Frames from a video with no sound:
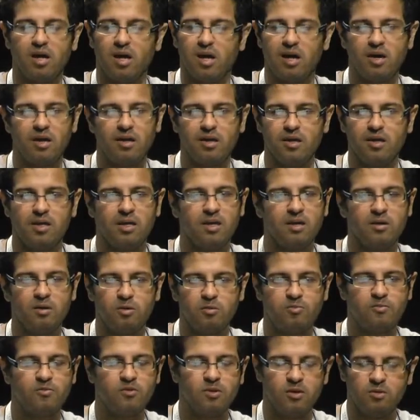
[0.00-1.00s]
I, I,
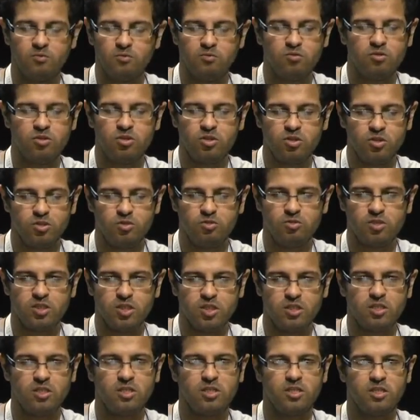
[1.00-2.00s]
I, wouldn't use
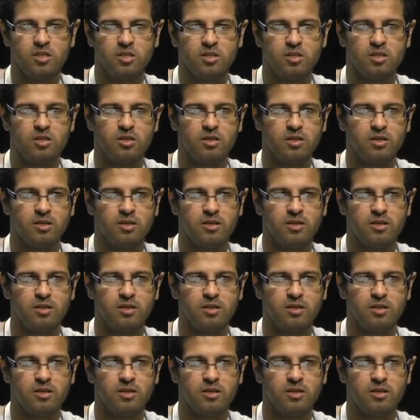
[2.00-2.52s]
it in uh,